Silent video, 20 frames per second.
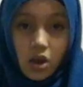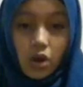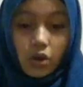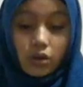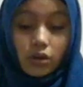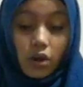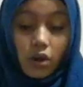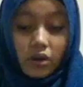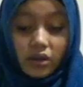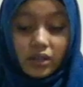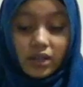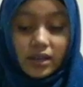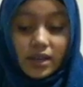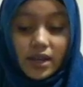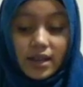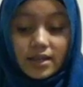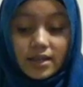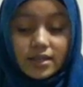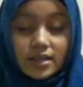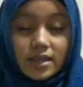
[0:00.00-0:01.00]
or
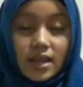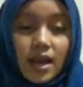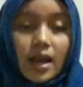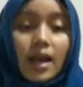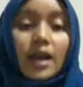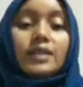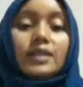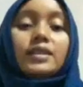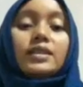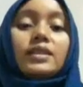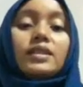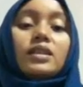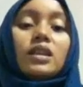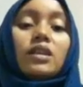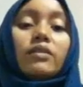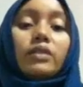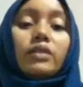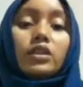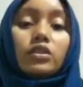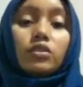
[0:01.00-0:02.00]
organized and is
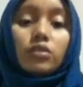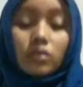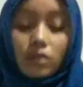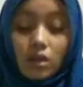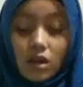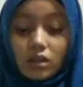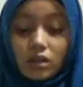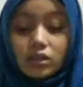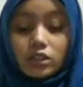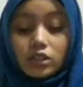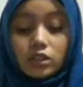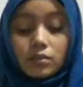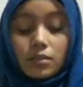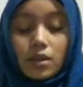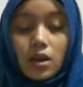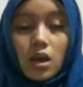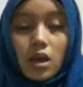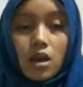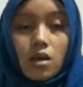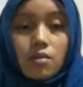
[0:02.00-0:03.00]
saved into long-term
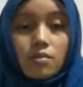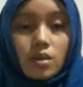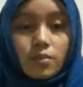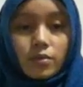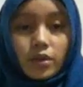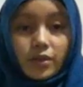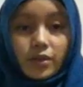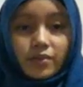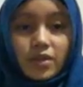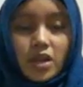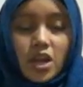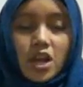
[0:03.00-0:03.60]
memory.